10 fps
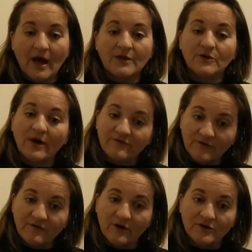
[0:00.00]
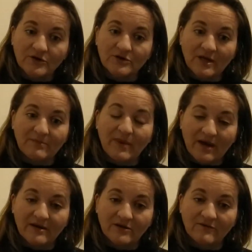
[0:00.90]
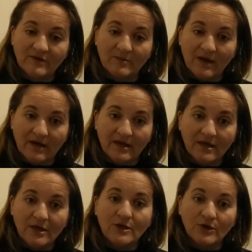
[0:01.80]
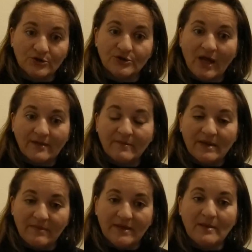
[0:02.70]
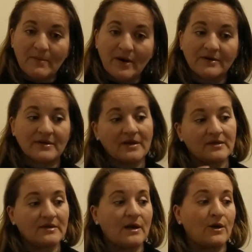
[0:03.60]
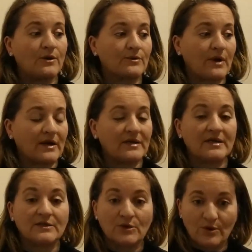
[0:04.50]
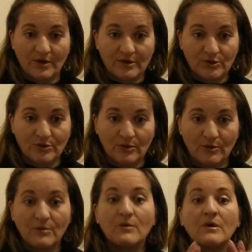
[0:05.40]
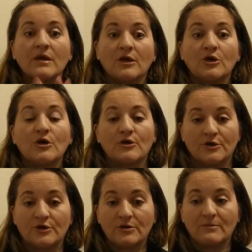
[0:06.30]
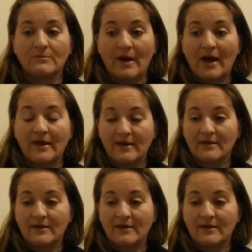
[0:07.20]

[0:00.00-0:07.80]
And you have to focus on that part of the body because that might be the part that in the long run is going to get hurt by